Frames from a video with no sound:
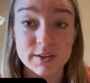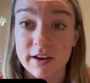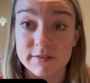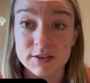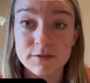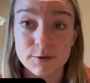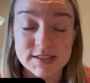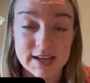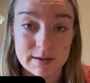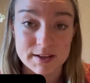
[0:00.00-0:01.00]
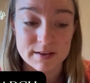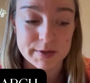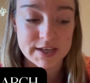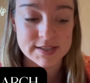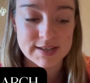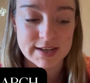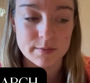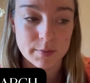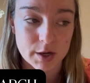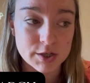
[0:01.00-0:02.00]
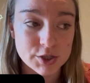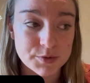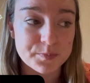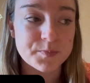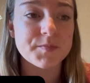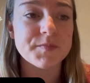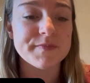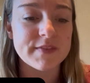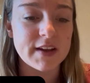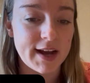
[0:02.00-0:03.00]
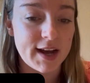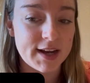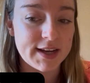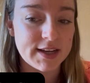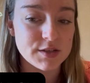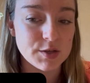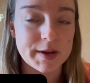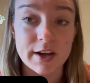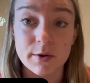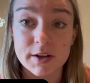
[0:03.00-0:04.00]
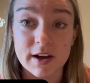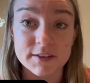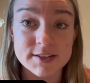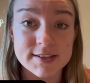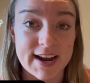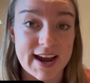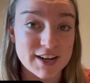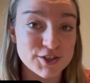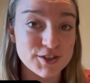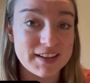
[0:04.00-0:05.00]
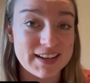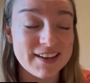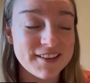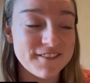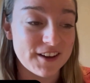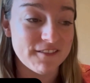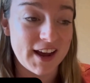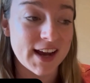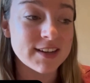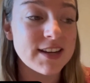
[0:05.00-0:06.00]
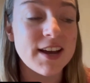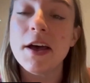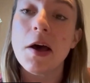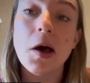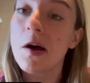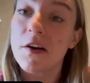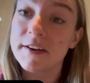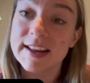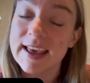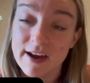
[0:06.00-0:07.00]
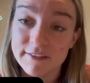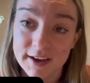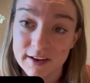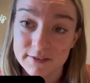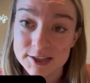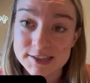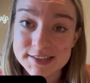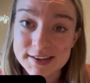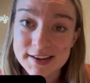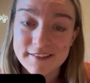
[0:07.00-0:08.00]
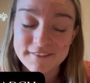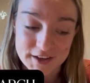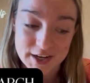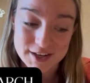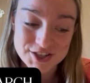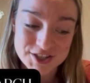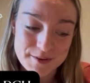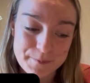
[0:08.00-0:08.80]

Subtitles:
cover for Taming the Beast in March. I do my own covers. I actually, fun fact, already have the covers finished